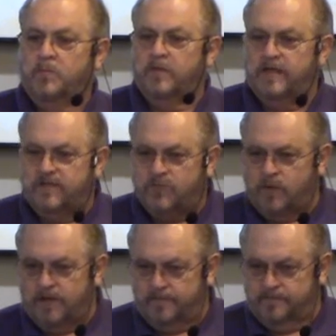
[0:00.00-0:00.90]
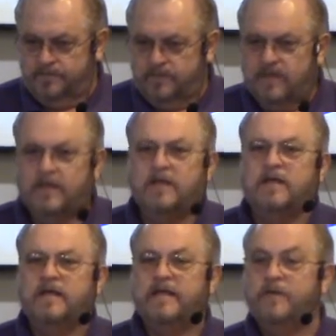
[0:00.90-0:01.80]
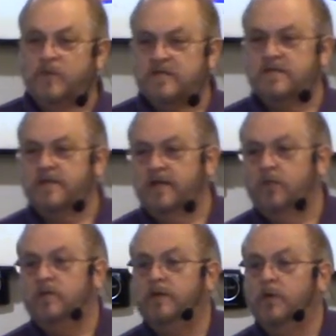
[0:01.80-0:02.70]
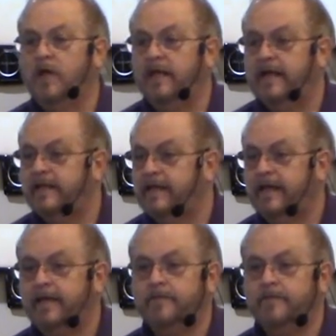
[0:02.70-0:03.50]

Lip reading: But guess what? He wasn't the only one that day.